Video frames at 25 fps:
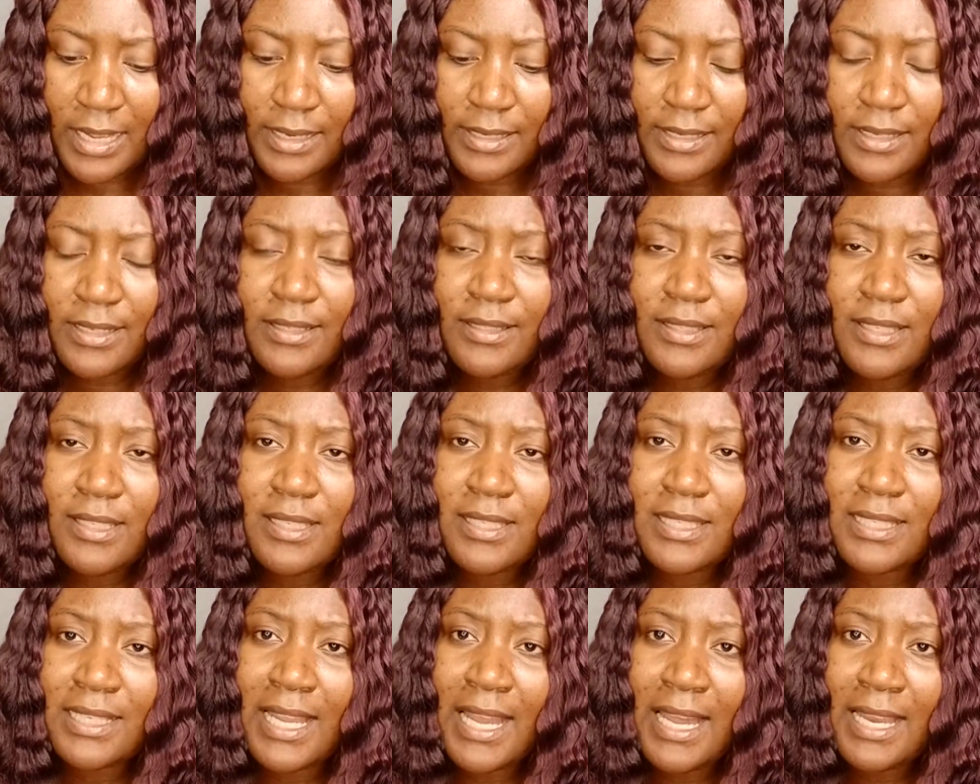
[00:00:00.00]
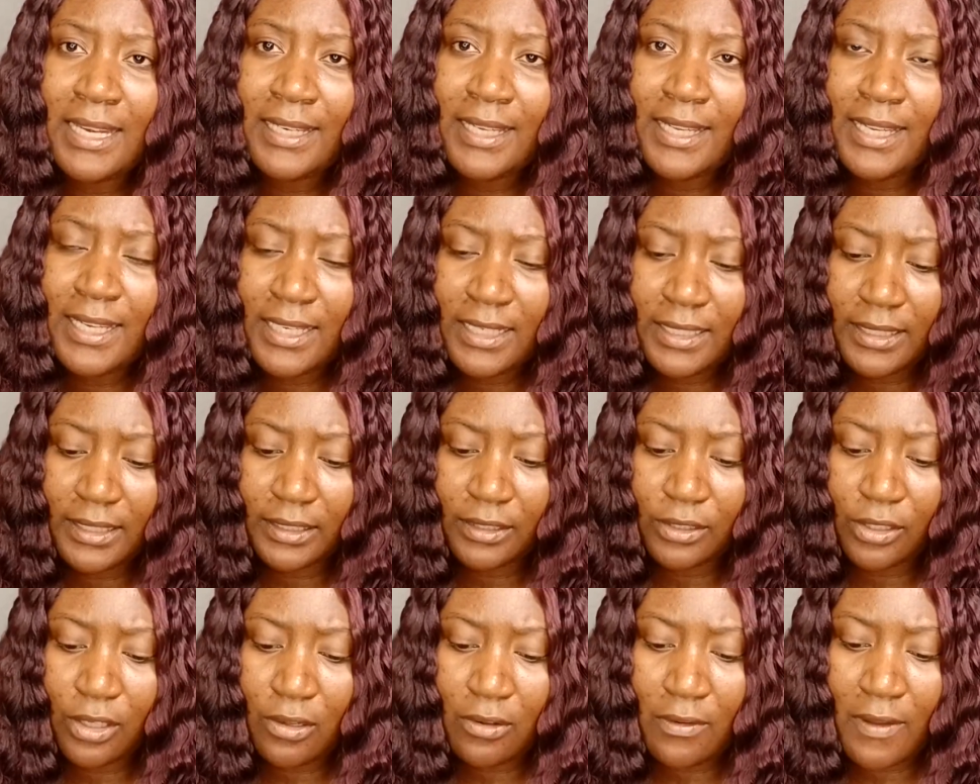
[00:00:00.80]
This is
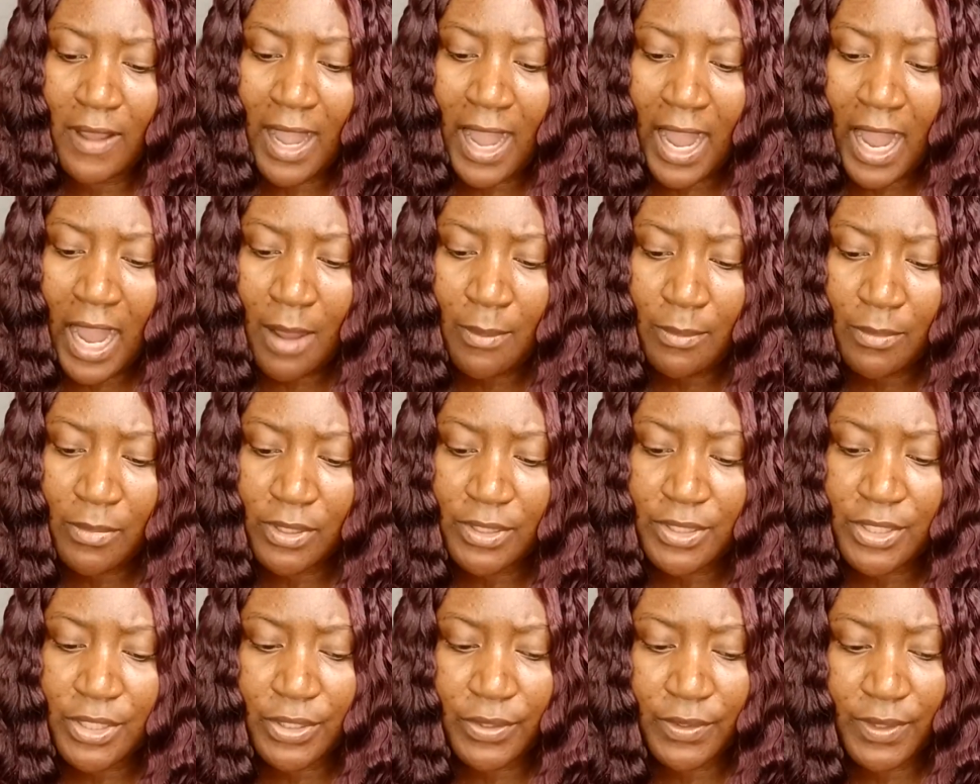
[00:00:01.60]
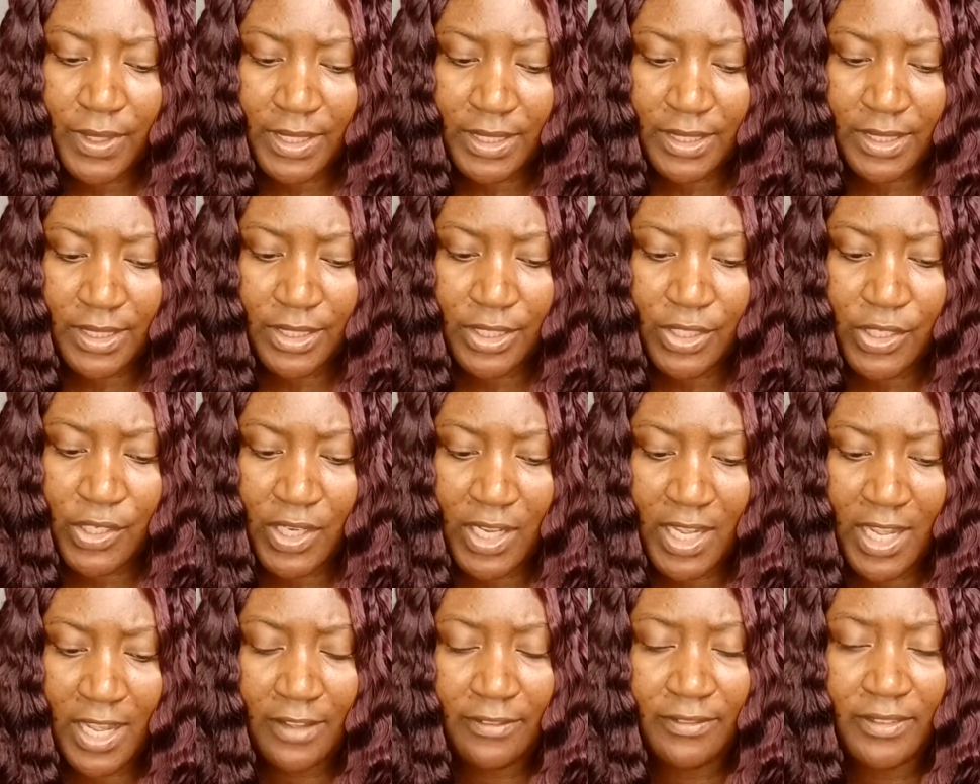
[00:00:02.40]
calculated of how much credit
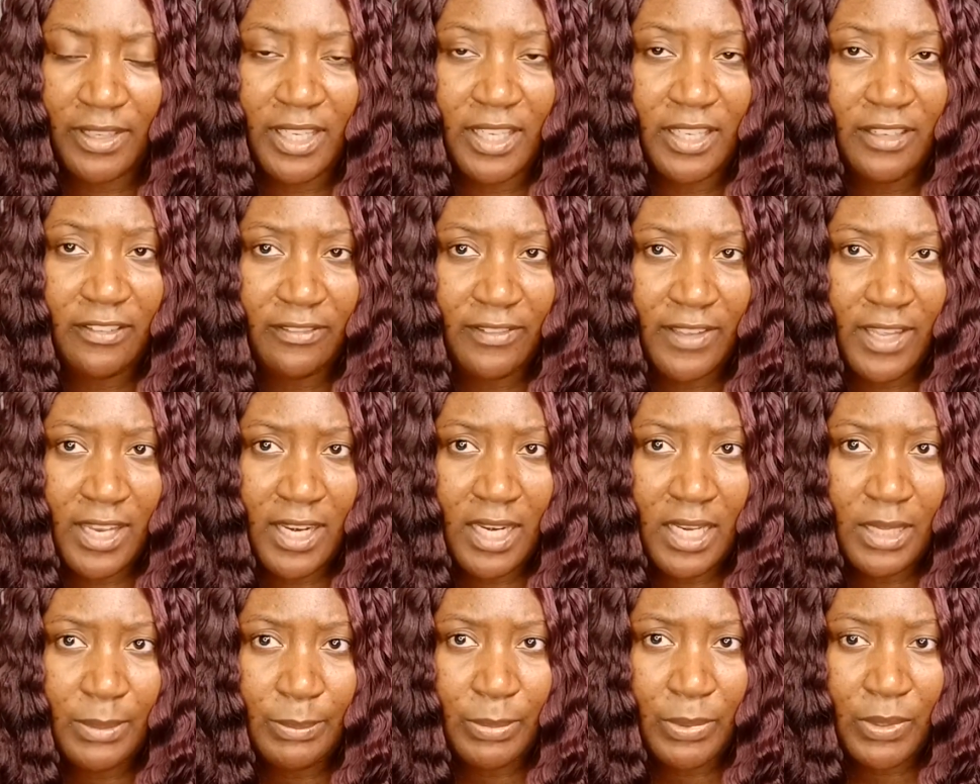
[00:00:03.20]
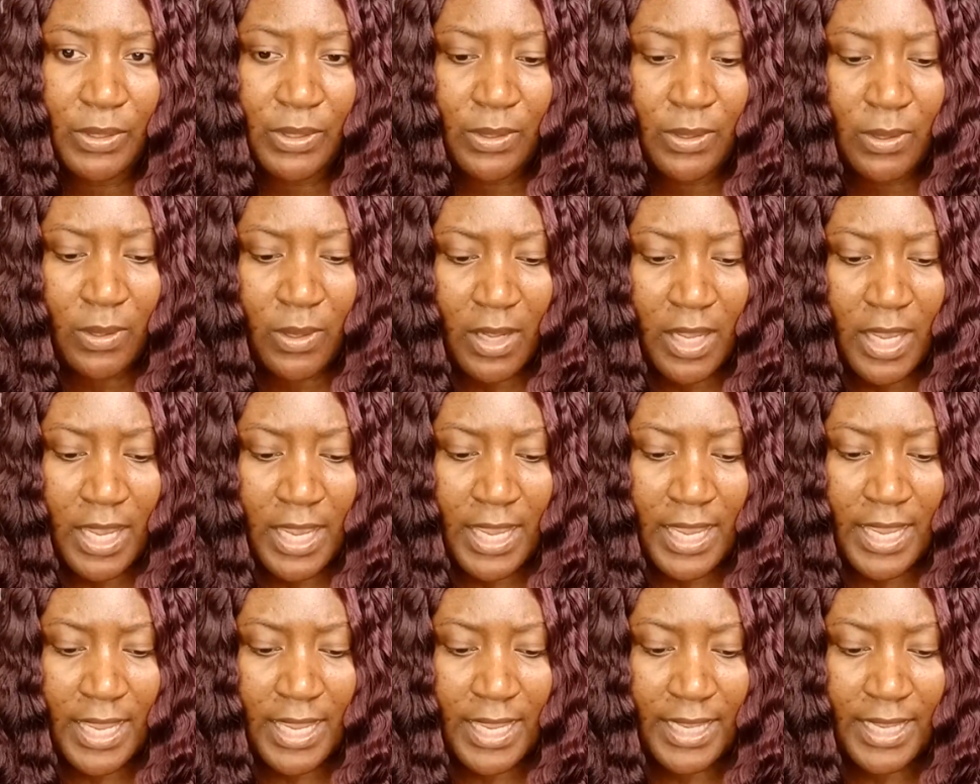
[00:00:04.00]
you have available
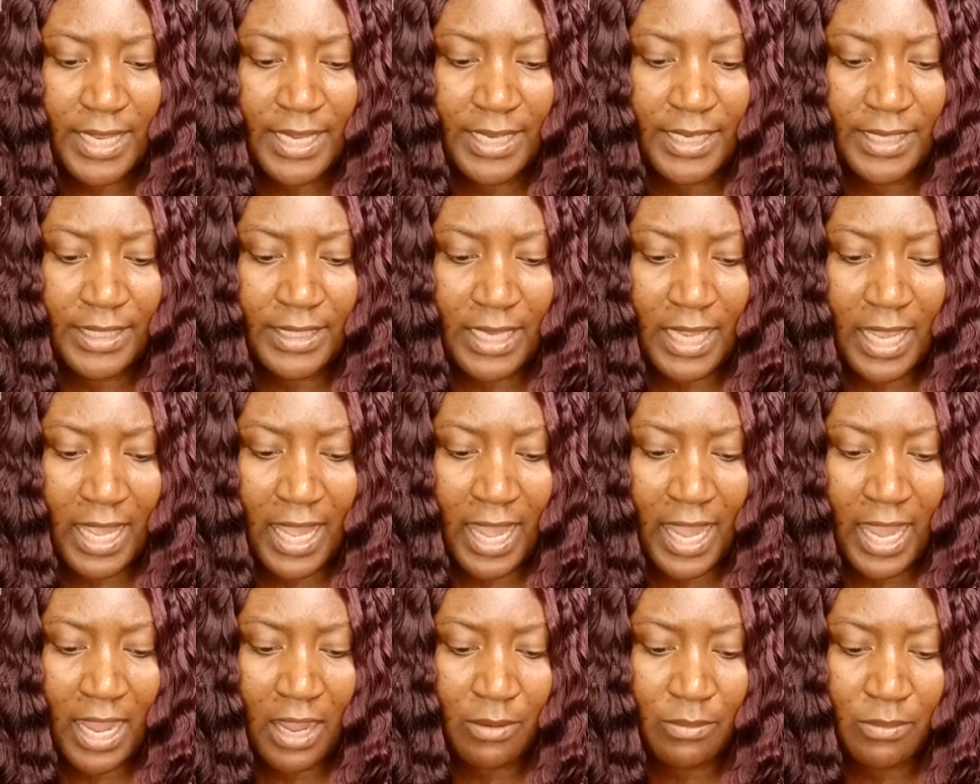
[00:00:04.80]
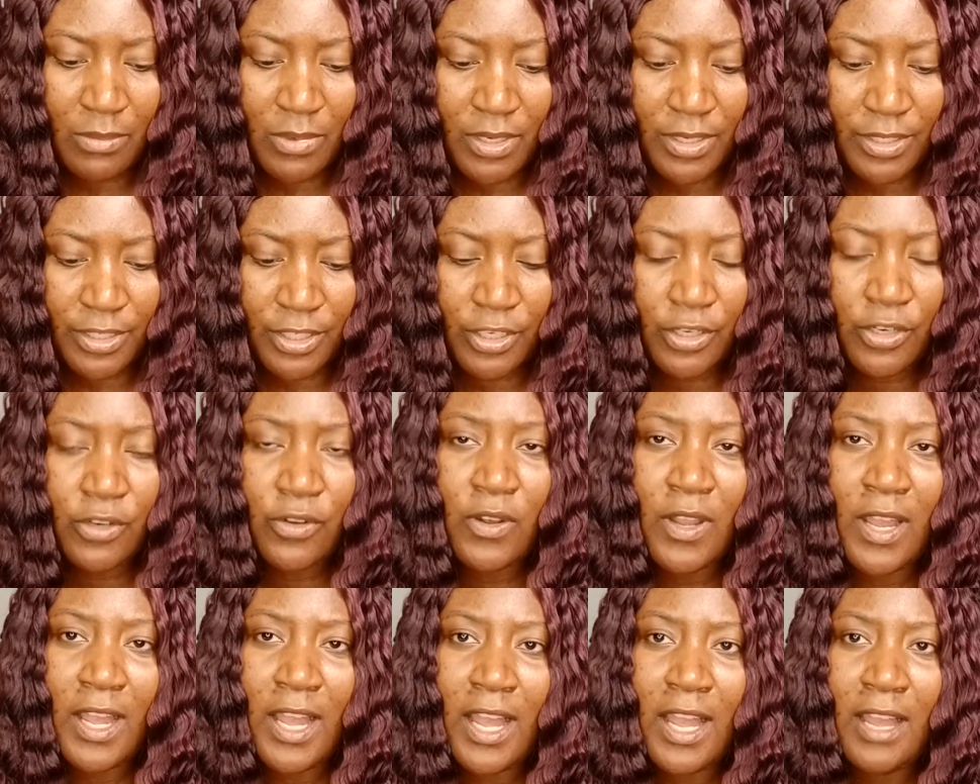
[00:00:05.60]
and how much
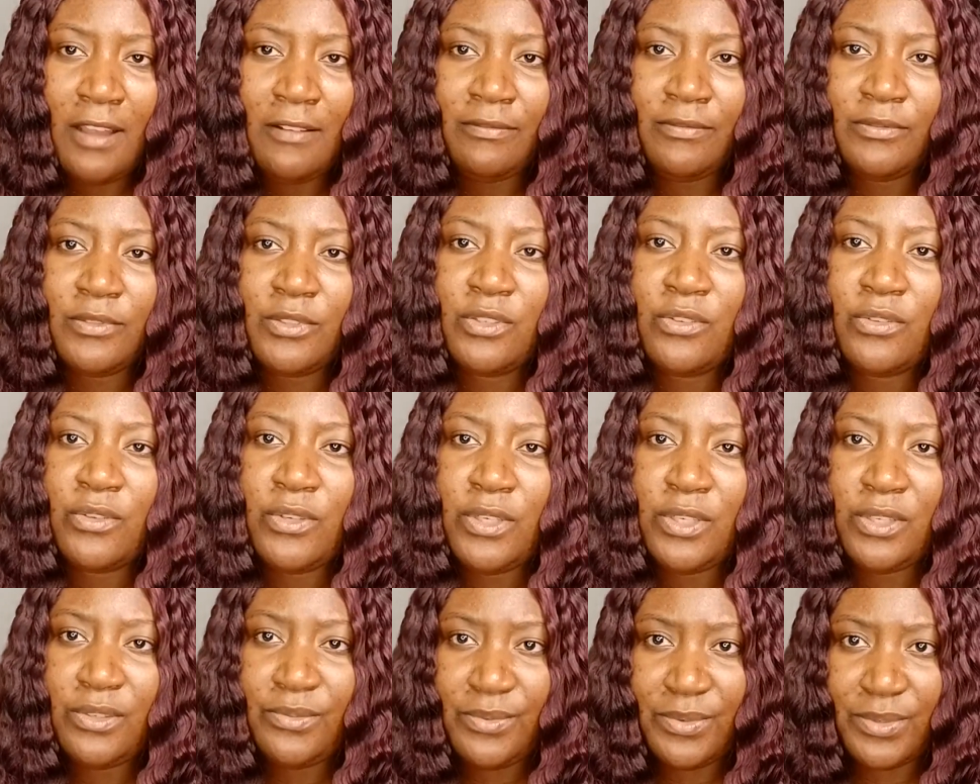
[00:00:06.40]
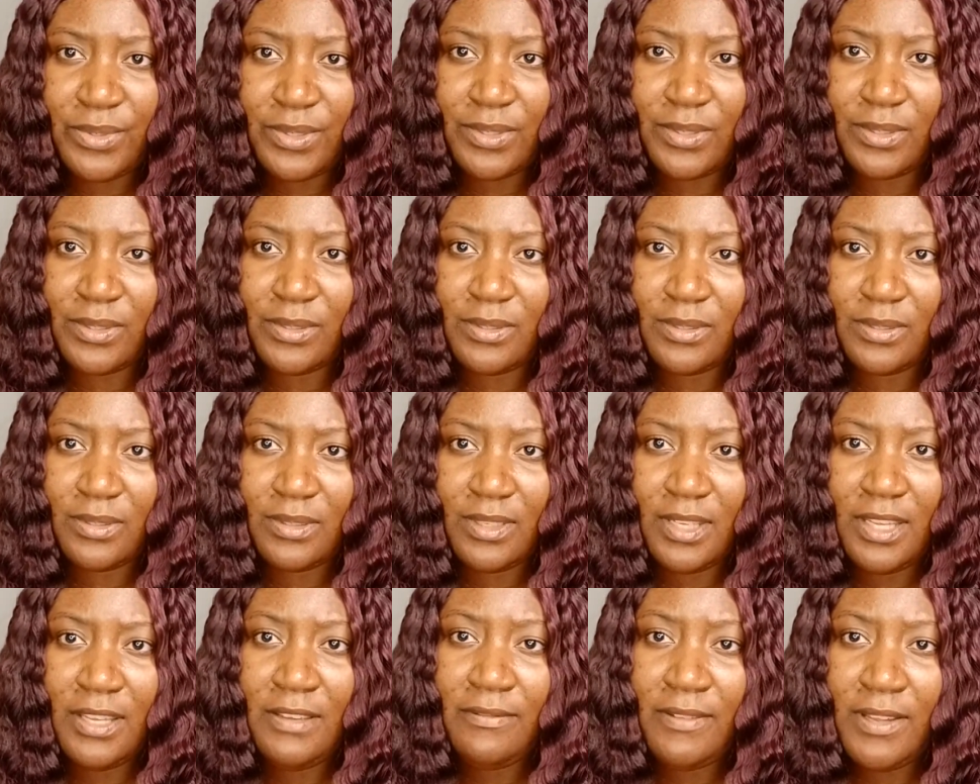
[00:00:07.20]
you have to use,
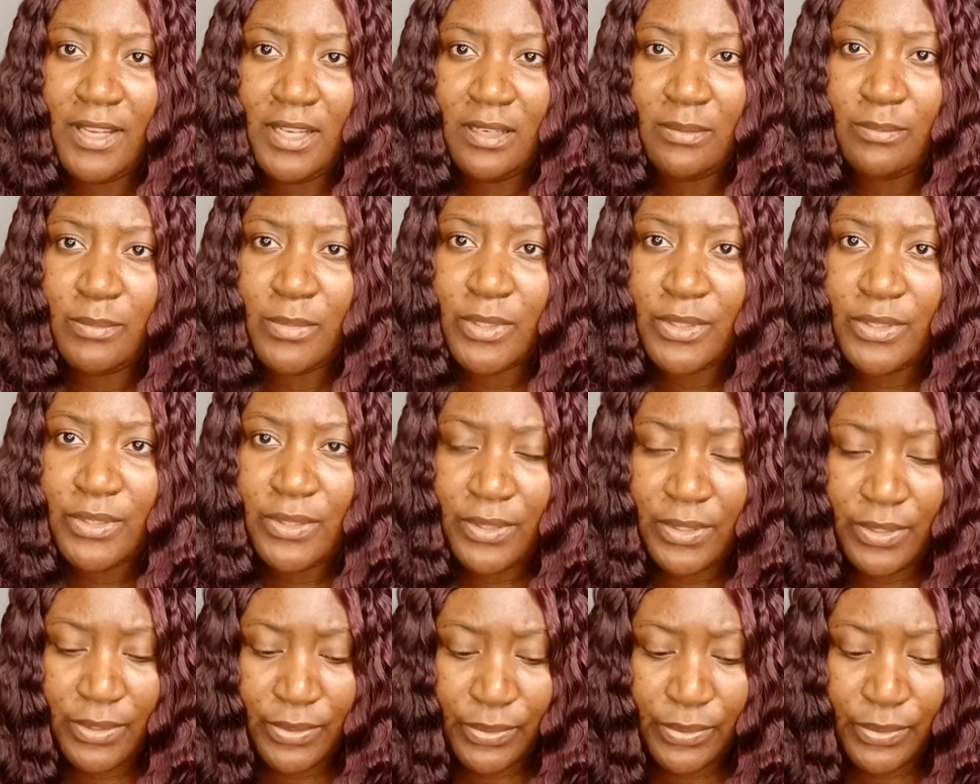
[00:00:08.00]
available to